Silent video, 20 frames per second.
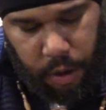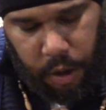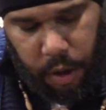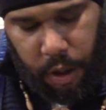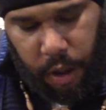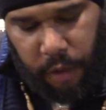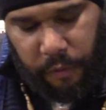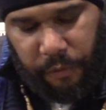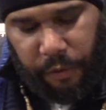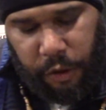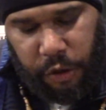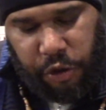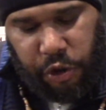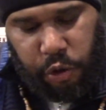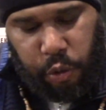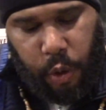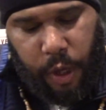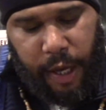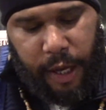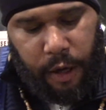in verse
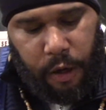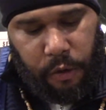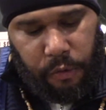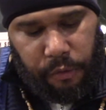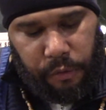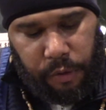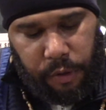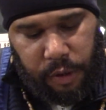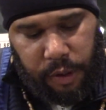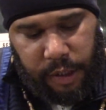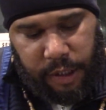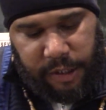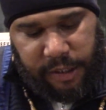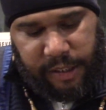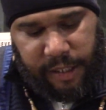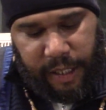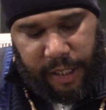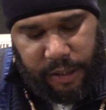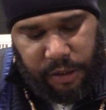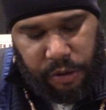12, it
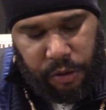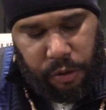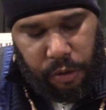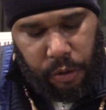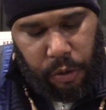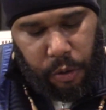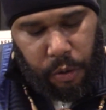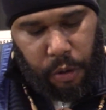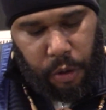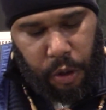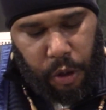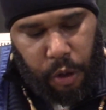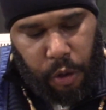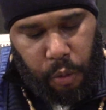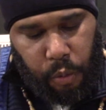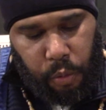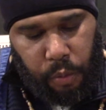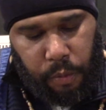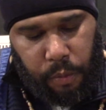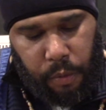says,
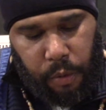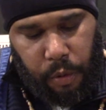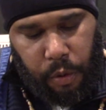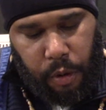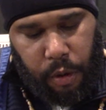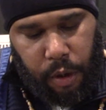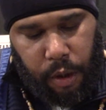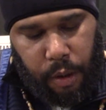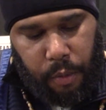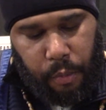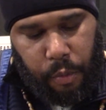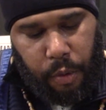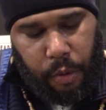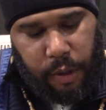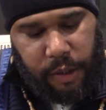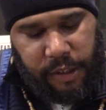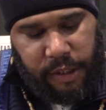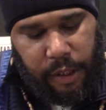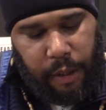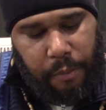
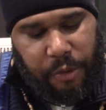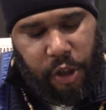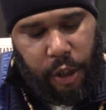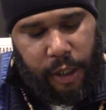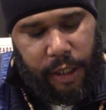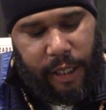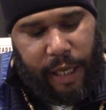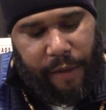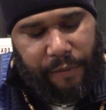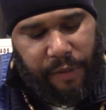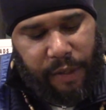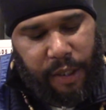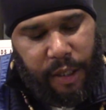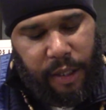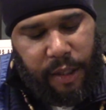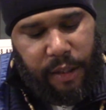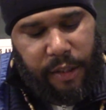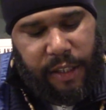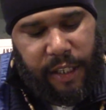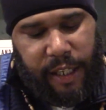11.
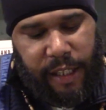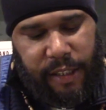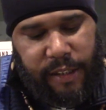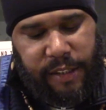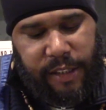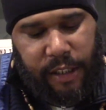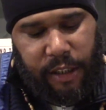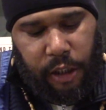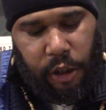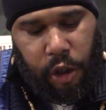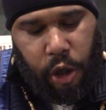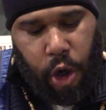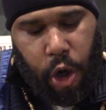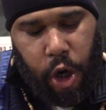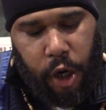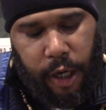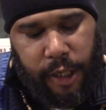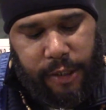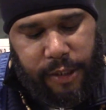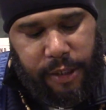Then said the
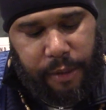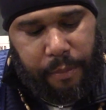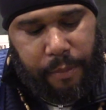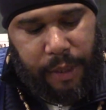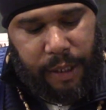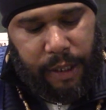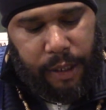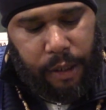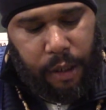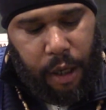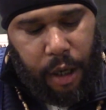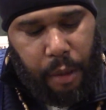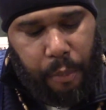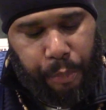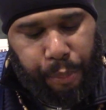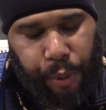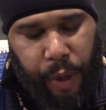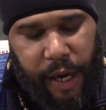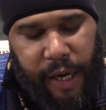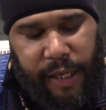Lord unto me,
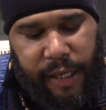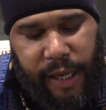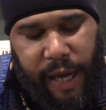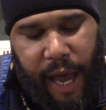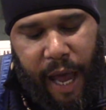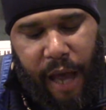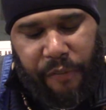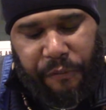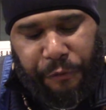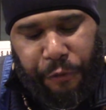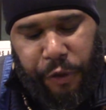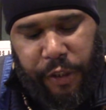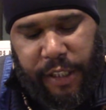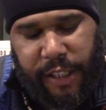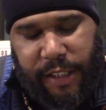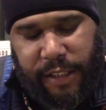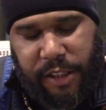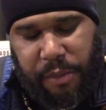pray not for this